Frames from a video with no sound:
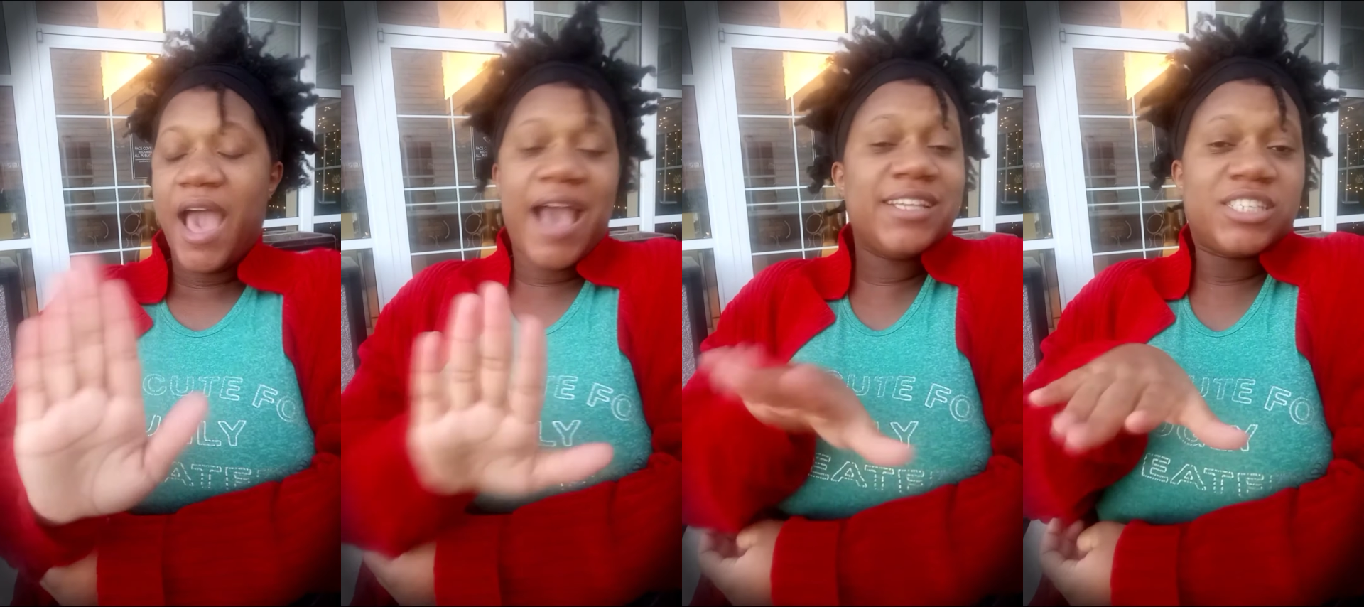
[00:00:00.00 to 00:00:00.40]

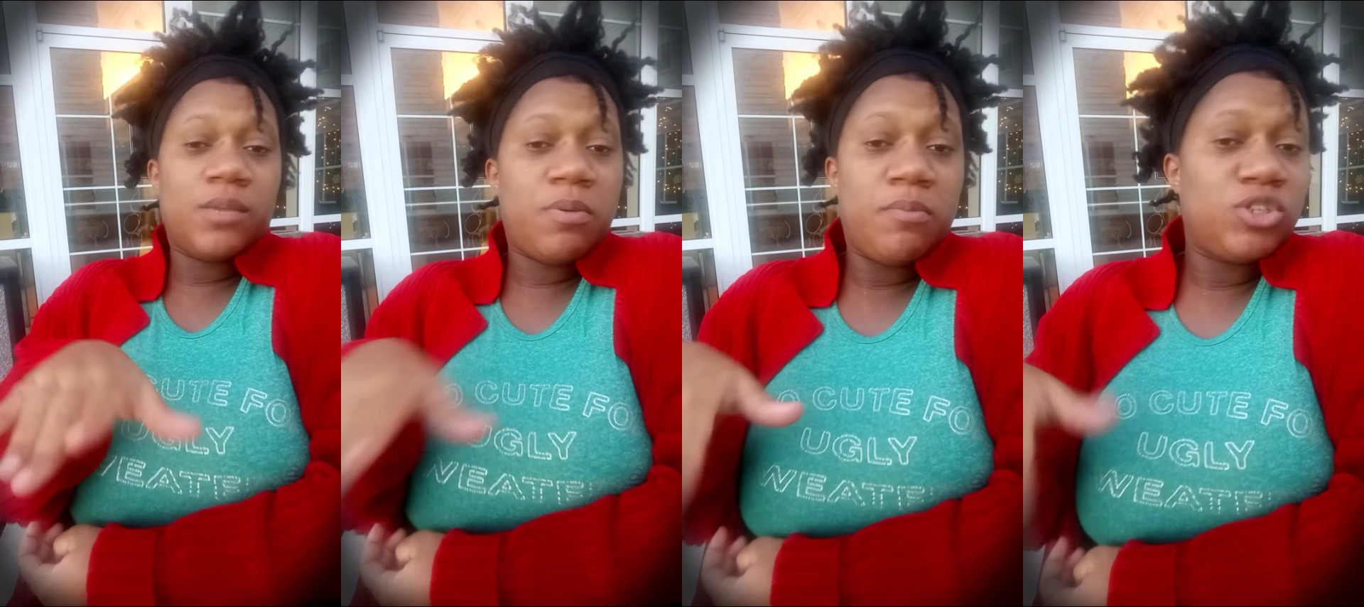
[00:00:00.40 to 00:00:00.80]

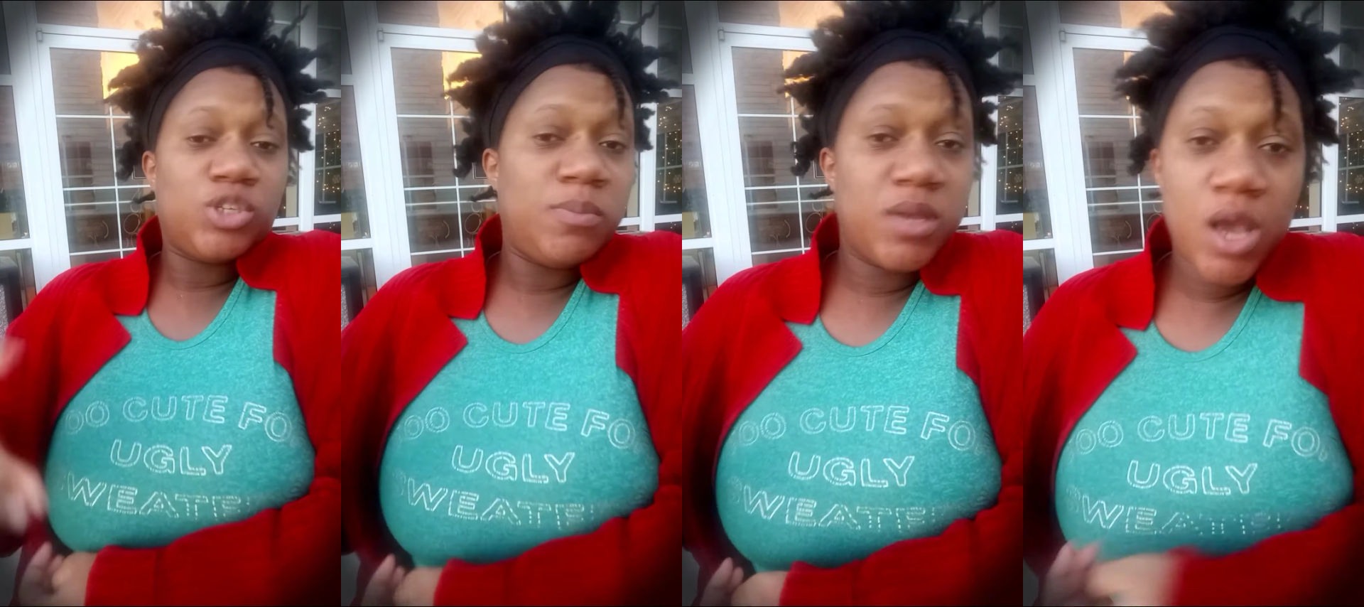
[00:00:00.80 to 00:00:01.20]
asking
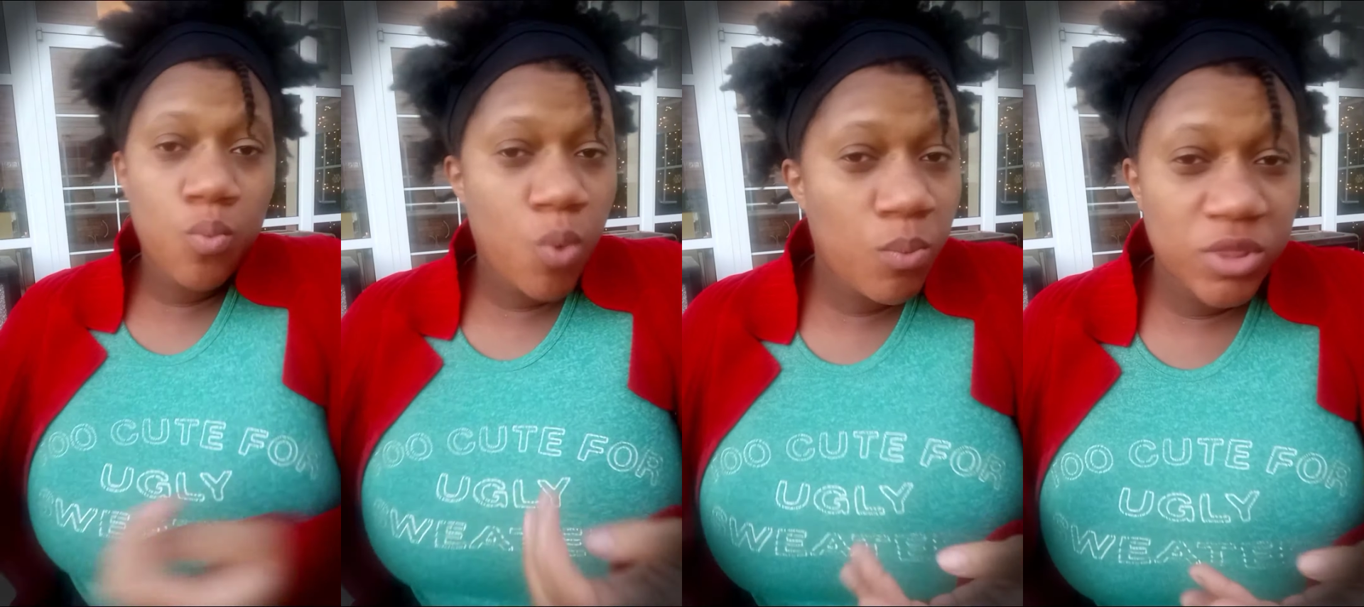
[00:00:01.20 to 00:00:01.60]
permission to
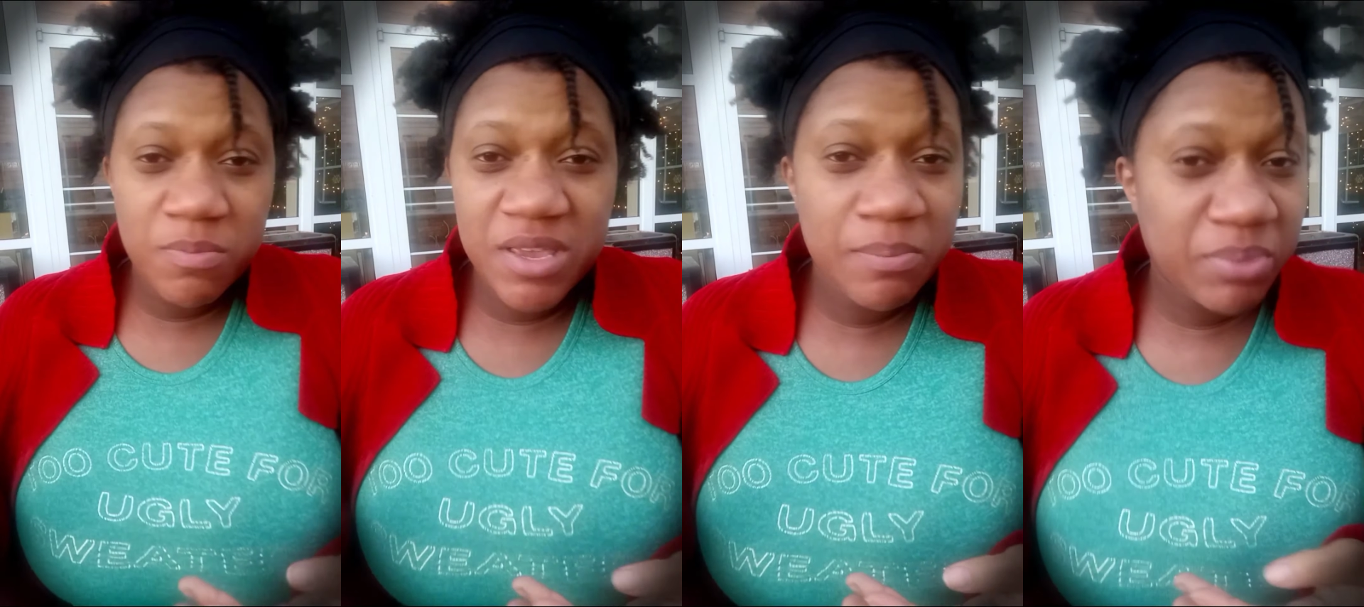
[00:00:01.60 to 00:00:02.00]
become one
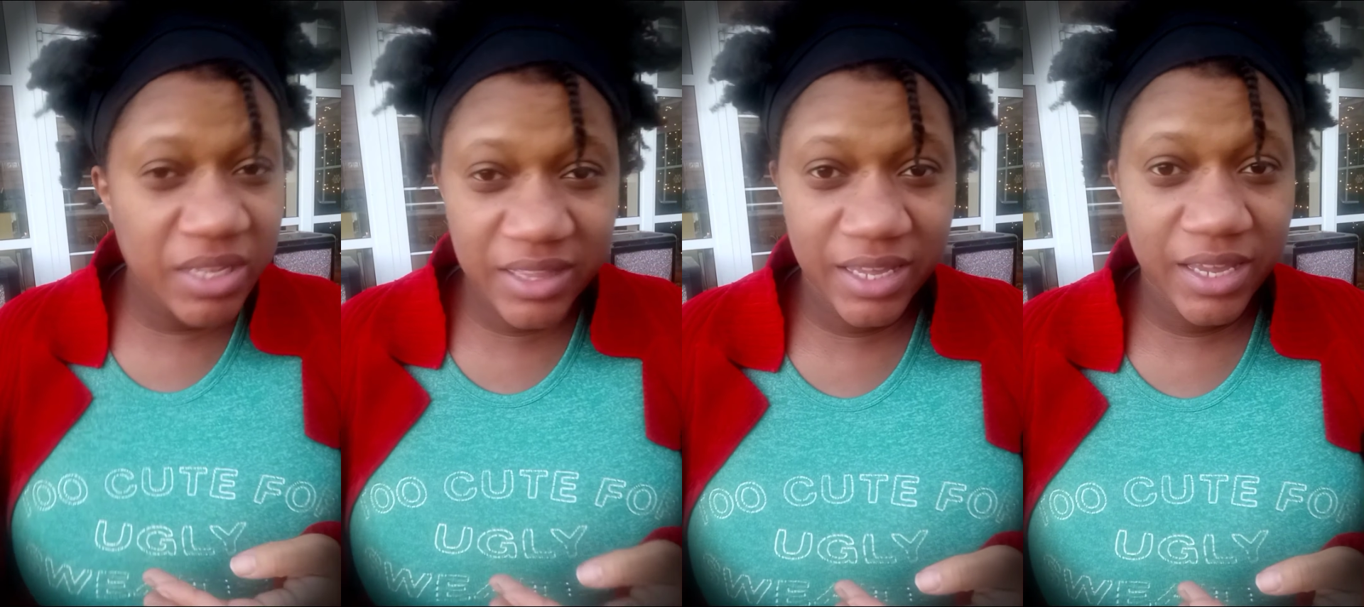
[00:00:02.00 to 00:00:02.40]
with me
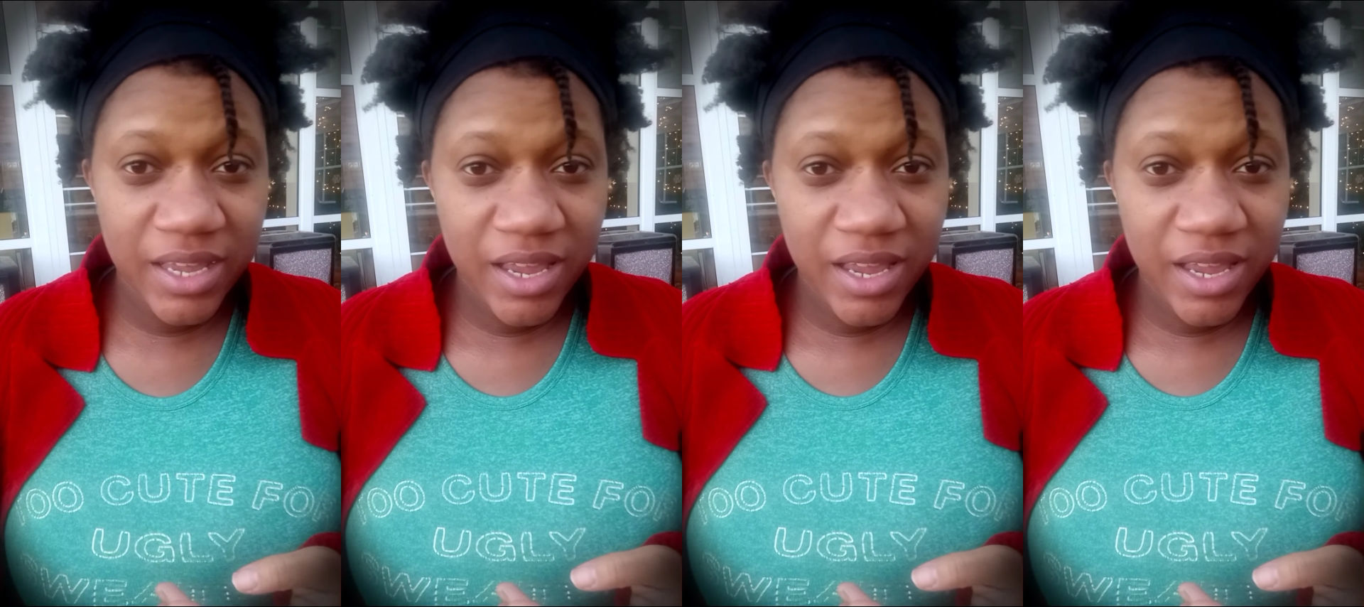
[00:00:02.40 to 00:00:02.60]
completely,